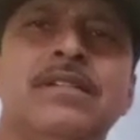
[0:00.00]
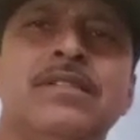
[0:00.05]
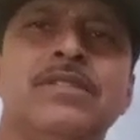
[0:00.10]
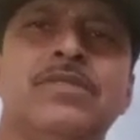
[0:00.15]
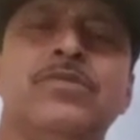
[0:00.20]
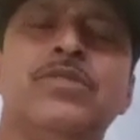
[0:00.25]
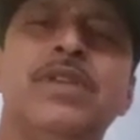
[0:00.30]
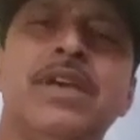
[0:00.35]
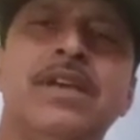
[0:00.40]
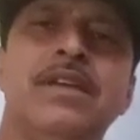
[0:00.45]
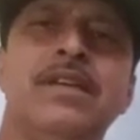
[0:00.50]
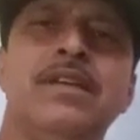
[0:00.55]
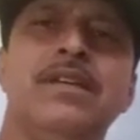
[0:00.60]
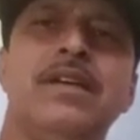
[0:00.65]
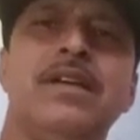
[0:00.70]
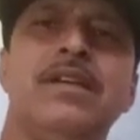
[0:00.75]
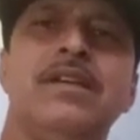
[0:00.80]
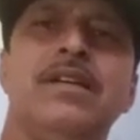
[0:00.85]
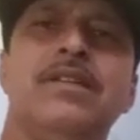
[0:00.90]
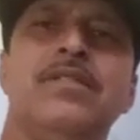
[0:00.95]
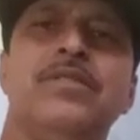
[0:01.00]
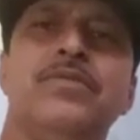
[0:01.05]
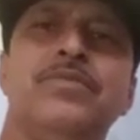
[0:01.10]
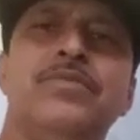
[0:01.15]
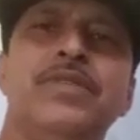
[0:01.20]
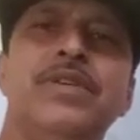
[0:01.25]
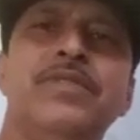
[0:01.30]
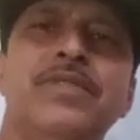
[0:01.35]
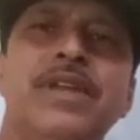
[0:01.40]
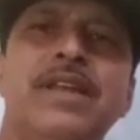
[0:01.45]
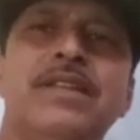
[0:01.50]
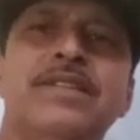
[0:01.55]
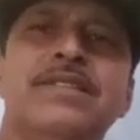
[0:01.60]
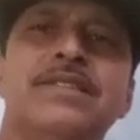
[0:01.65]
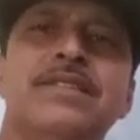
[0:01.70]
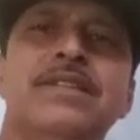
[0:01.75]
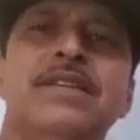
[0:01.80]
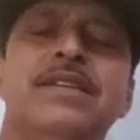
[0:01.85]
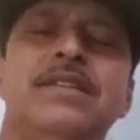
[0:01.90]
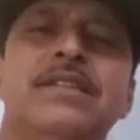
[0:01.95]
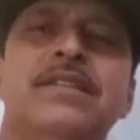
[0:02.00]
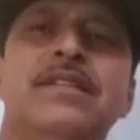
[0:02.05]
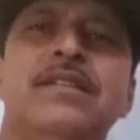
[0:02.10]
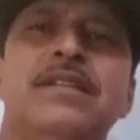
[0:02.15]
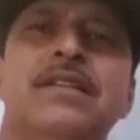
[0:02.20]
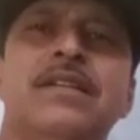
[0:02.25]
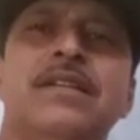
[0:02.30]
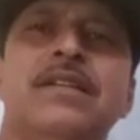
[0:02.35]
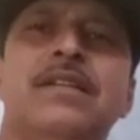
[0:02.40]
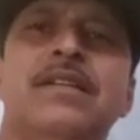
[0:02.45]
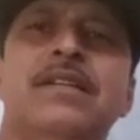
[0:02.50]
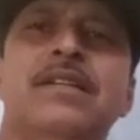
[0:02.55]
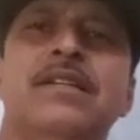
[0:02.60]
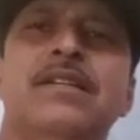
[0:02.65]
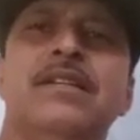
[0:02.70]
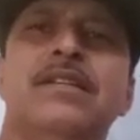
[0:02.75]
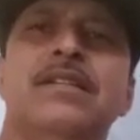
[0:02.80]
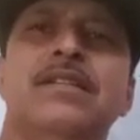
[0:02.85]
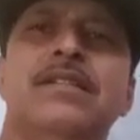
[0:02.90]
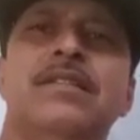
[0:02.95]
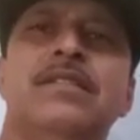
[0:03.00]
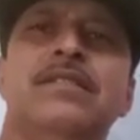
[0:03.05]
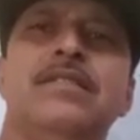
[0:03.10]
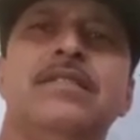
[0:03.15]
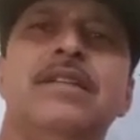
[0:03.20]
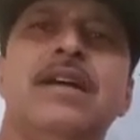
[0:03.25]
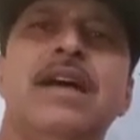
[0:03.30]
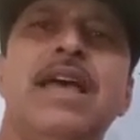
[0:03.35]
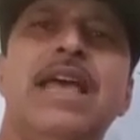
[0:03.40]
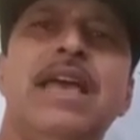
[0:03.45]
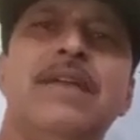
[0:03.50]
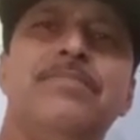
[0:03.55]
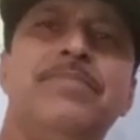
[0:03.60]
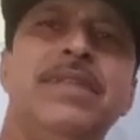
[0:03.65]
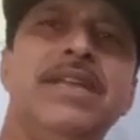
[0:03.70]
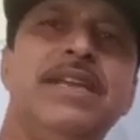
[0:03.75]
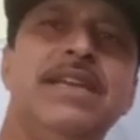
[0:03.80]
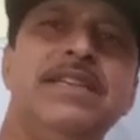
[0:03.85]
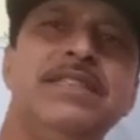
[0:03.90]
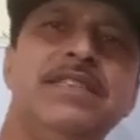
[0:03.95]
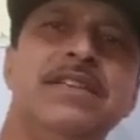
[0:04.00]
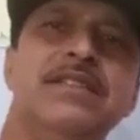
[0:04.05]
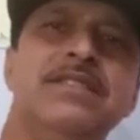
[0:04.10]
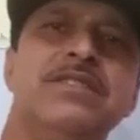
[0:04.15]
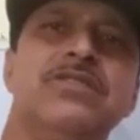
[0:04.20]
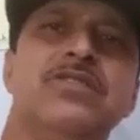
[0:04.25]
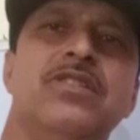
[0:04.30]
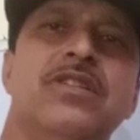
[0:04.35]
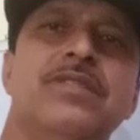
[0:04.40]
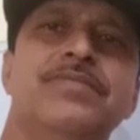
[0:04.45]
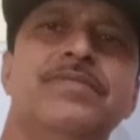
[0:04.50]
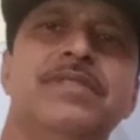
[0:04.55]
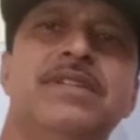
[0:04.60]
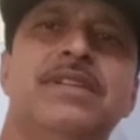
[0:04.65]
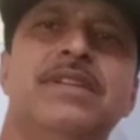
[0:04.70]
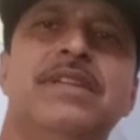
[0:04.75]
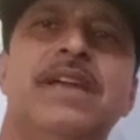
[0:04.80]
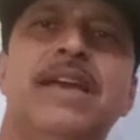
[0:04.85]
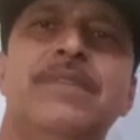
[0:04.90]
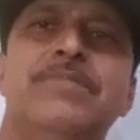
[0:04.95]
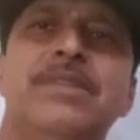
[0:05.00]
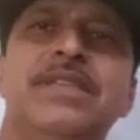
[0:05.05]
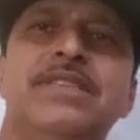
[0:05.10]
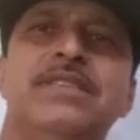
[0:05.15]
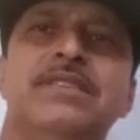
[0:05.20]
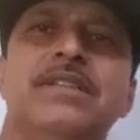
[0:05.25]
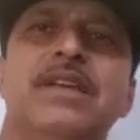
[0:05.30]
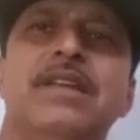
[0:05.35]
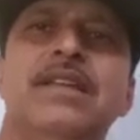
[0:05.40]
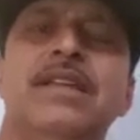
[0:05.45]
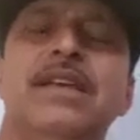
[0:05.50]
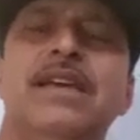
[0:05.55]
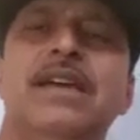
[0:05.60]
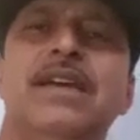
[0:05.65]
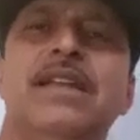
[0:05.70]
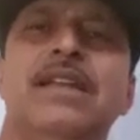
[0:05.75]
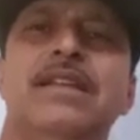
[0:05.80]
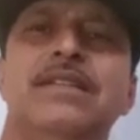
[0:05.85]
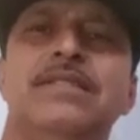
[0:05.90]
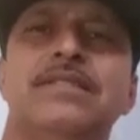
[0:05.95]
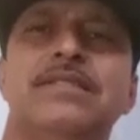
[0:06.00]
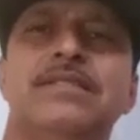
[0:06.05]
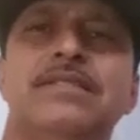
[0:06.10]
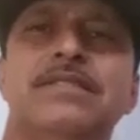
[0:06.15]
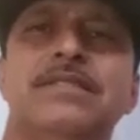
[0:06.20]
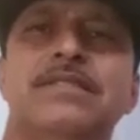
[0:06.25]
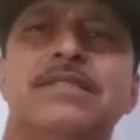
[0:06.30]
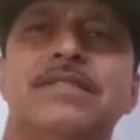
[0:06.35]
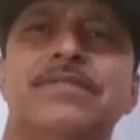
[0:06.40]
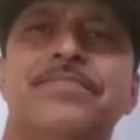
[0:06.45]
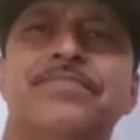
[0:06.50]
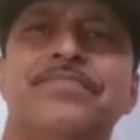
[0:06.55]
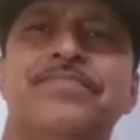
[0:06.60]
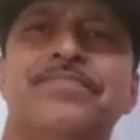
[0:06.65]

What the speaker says: Today, we will see the applications of dimensional analysis.